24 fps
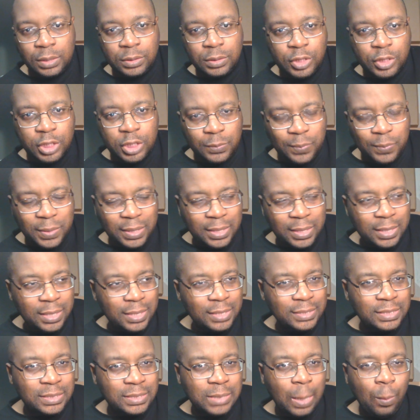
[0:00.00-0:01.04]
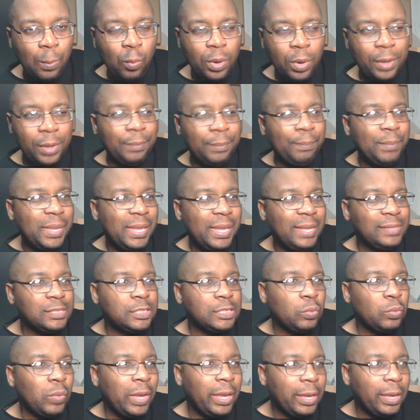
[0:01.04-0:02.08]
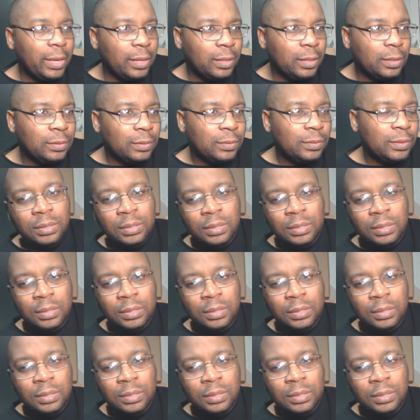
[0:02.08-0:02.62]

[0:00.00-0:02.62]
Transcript: Just because someone means well